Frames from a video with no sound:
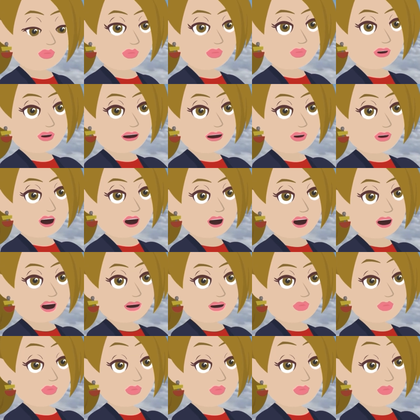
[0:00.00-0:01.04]
and then
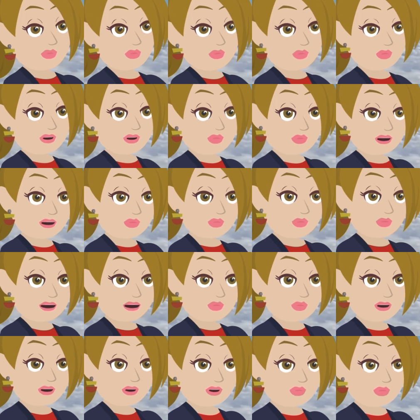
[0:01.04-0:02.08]
we said
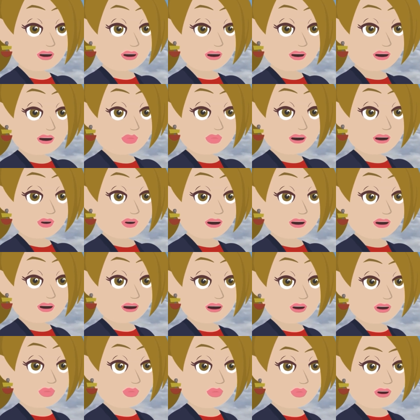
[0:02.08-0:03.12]
something so important and
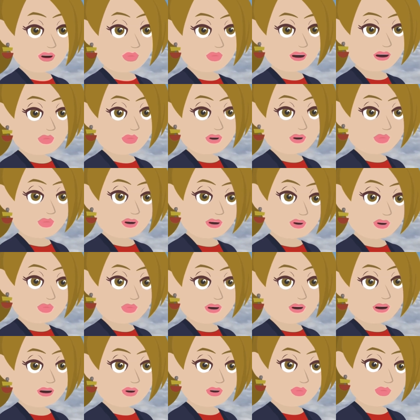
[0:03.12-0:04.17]
this is the part we think you
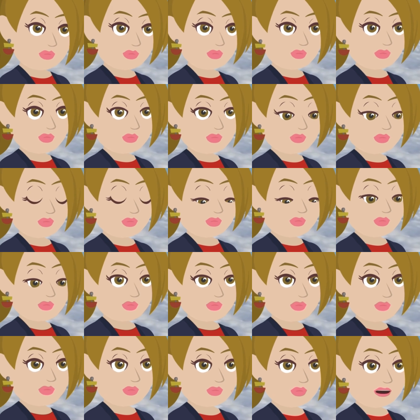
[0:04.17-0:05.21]
missed
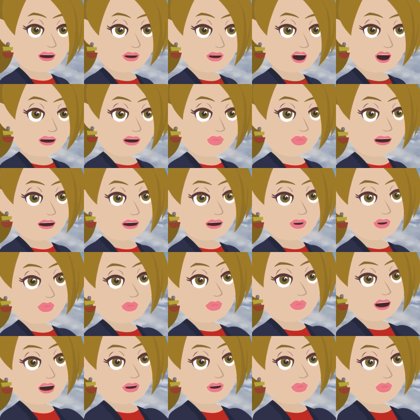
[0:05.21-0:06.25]
and that is
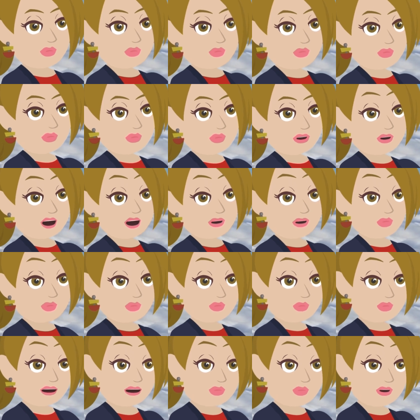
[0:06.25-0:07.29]
that most
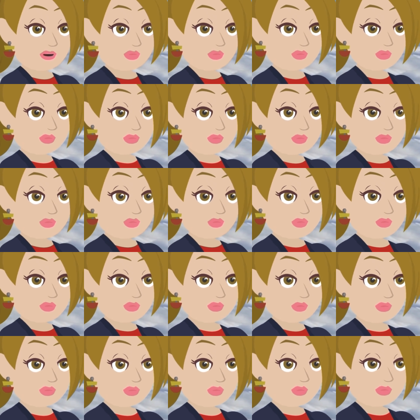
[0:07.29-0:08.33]
people
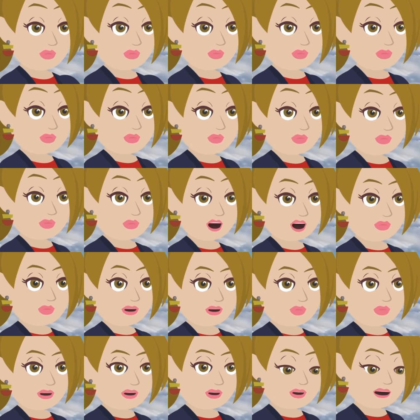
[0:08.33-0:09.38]
offer
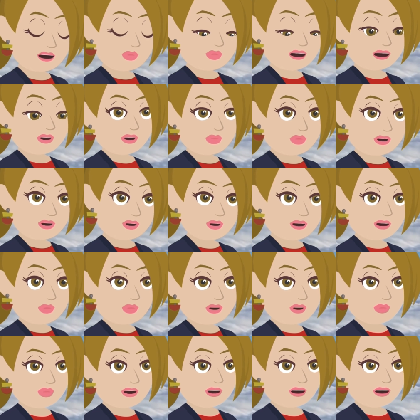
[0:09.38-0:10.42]
their vibration in
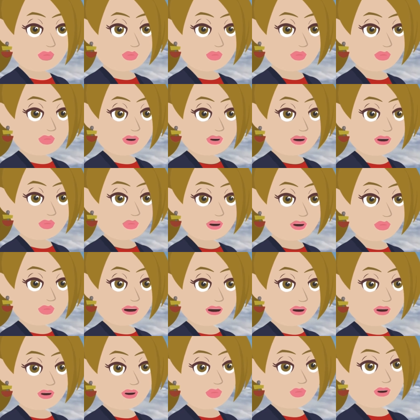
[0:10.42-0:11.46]
response to what they're
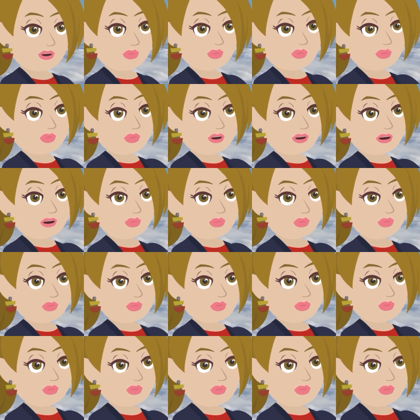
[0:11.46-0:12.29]
already seeing